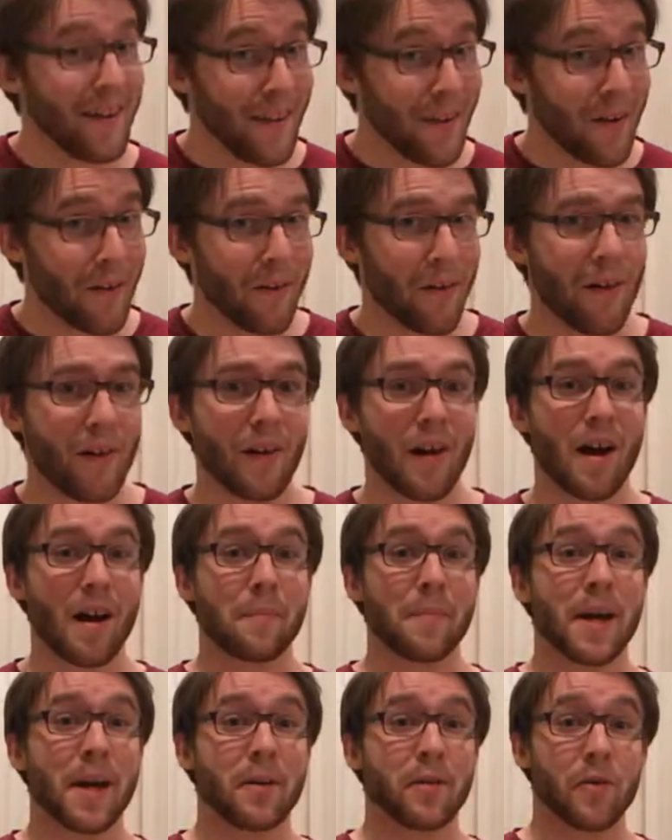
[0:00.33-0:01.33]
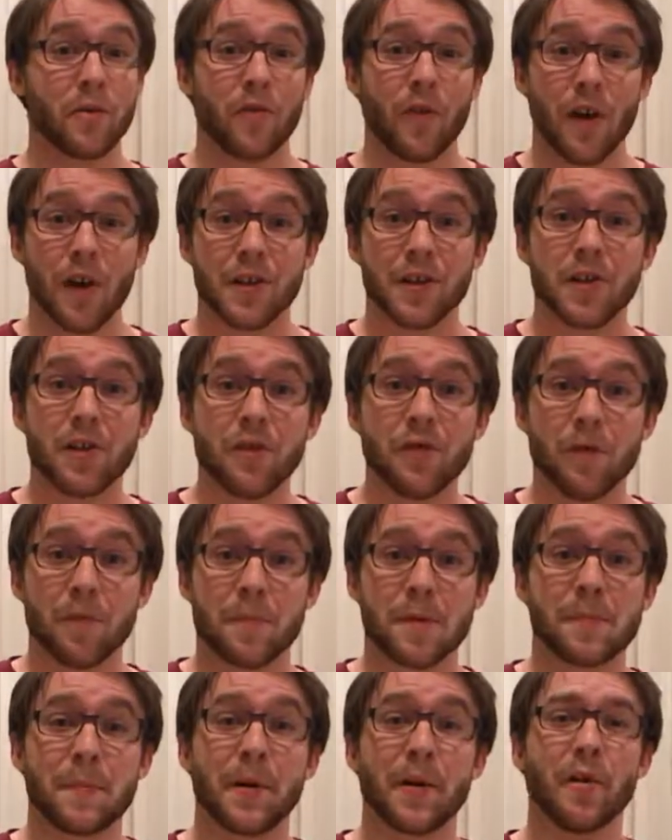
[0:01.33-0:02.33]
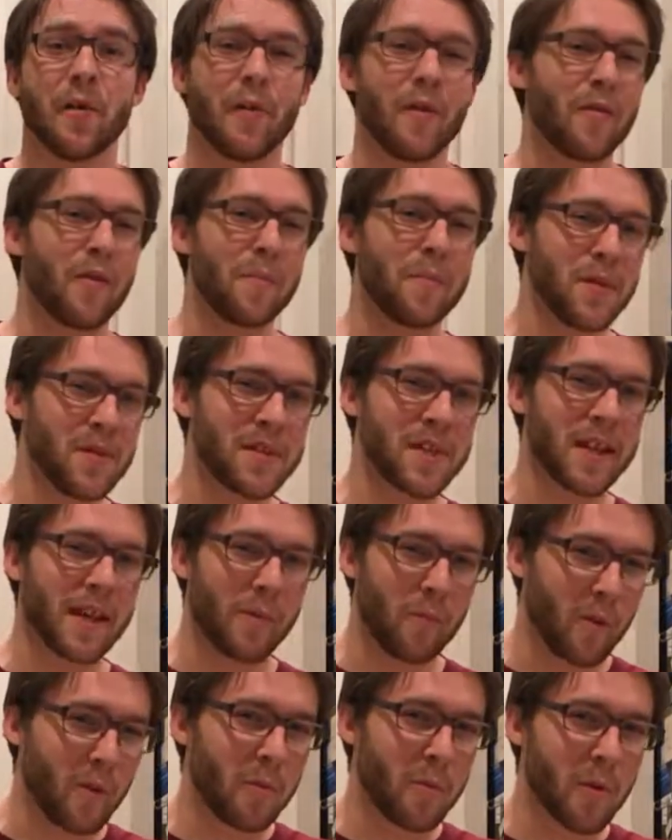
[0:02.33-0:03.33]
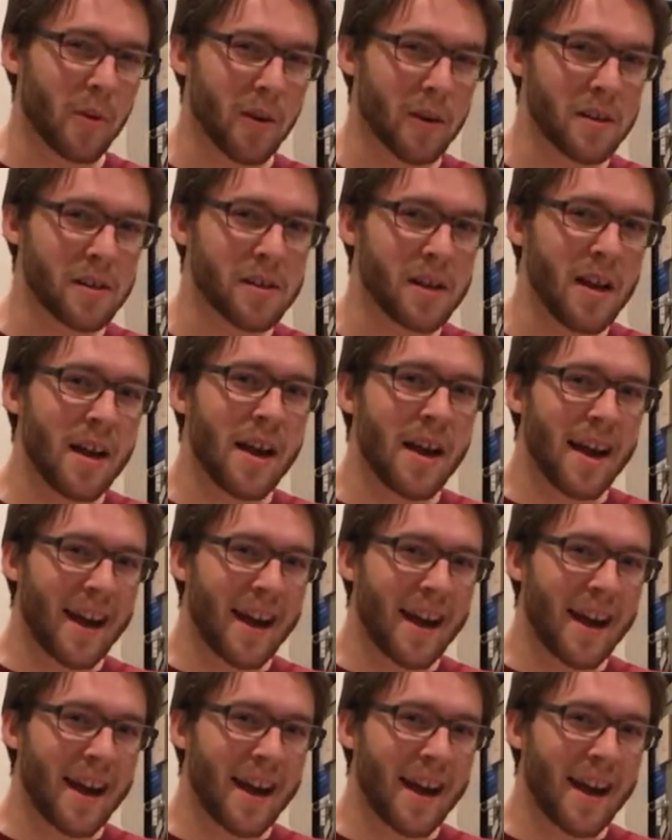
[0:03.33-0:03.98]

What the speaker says: Hello, I'm Andrew Foster from Spirit River Music and Woodworks,